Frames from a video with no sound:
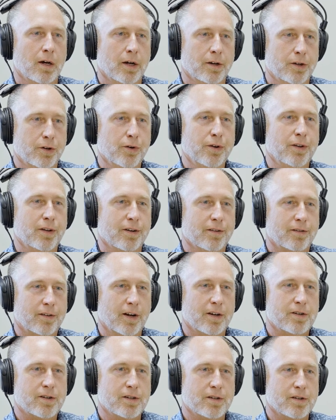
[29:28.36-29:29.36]
during the
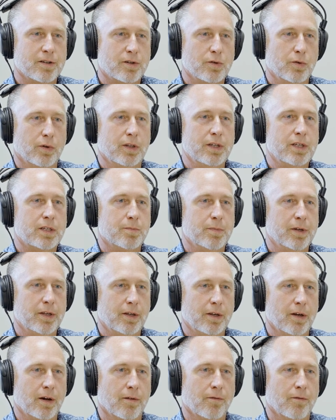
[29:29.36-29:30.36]
discussions to at least
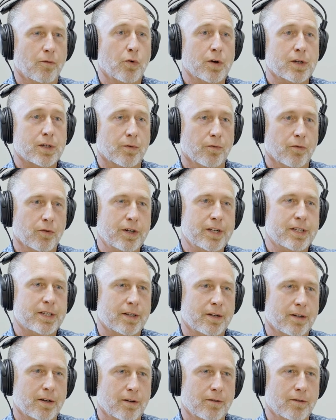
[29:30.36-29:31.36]
be a voice of
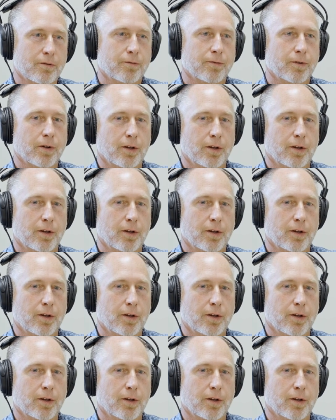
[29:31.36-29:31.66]
reason of,